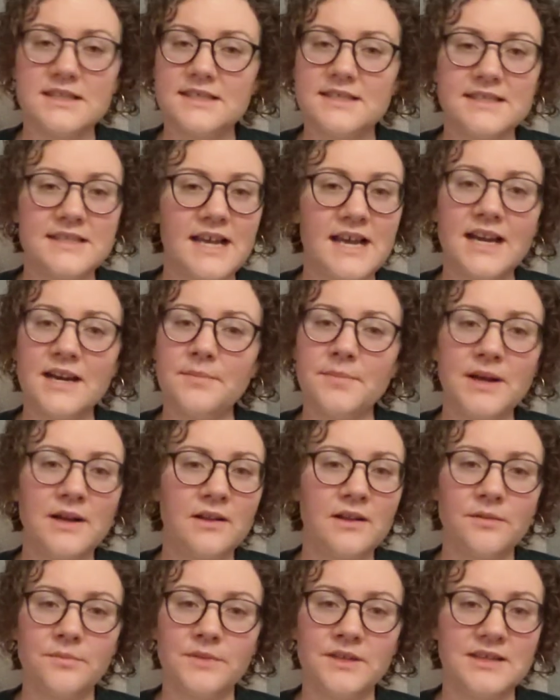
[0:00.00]
It's not
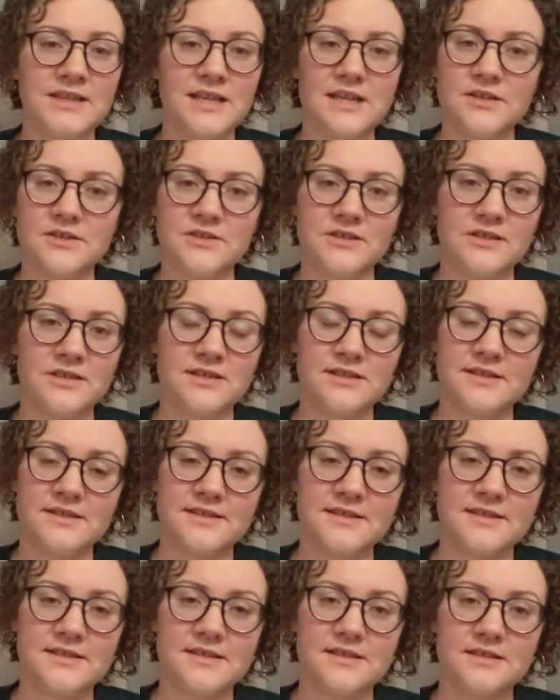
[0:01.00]
about
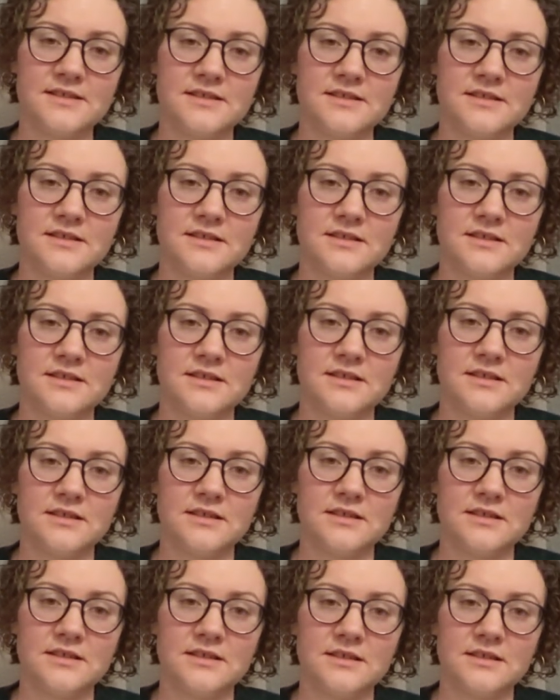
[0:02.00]
limitations.
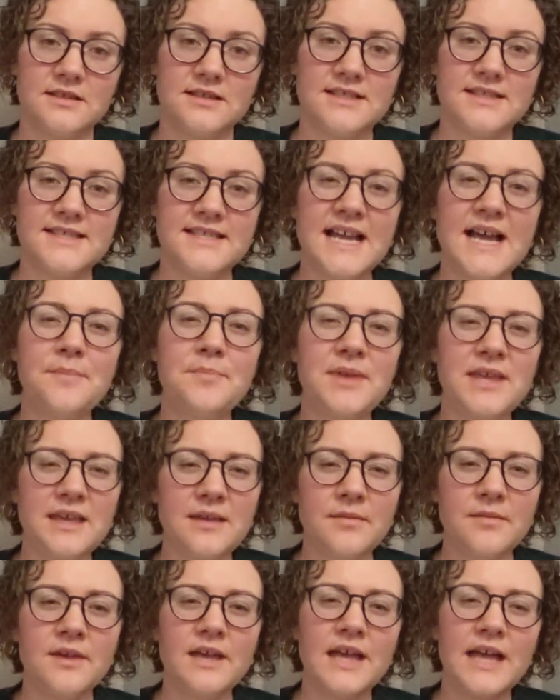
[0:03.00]
It's not
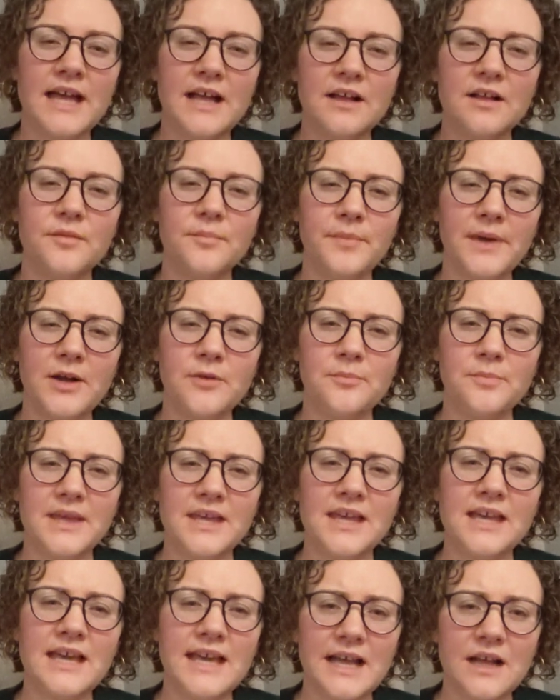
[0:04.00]
being held, about
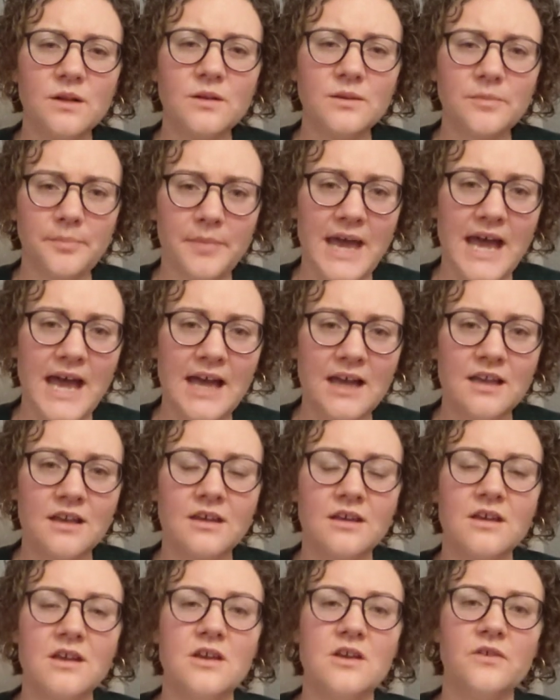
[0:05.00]
being held
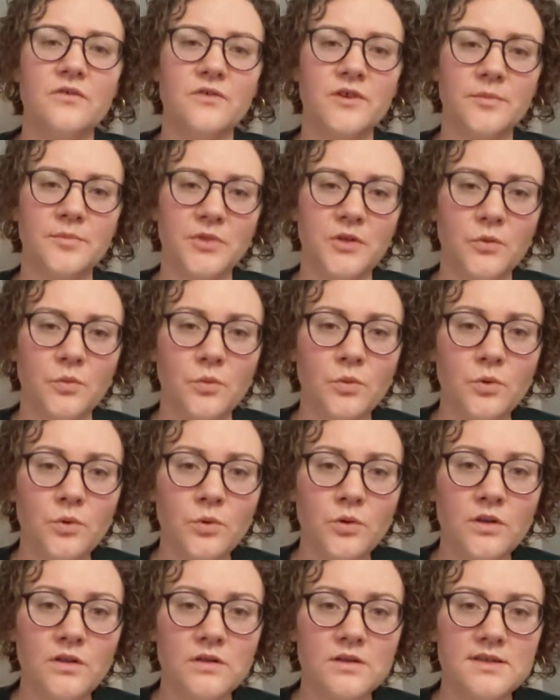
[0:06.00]
back from the
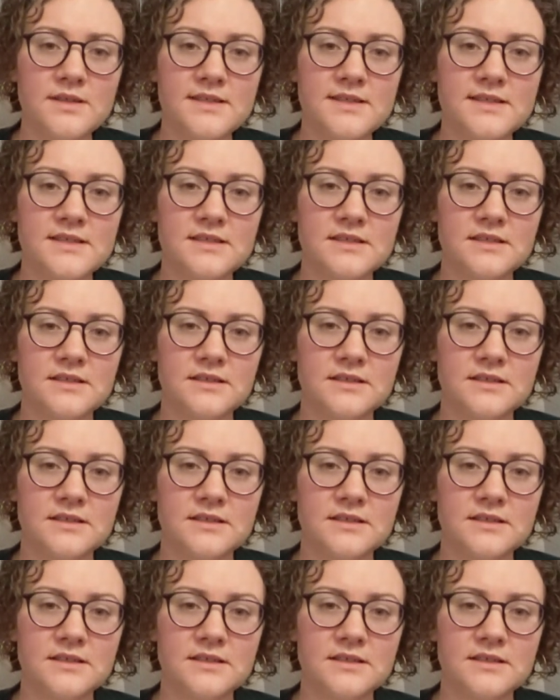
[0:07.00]
rules.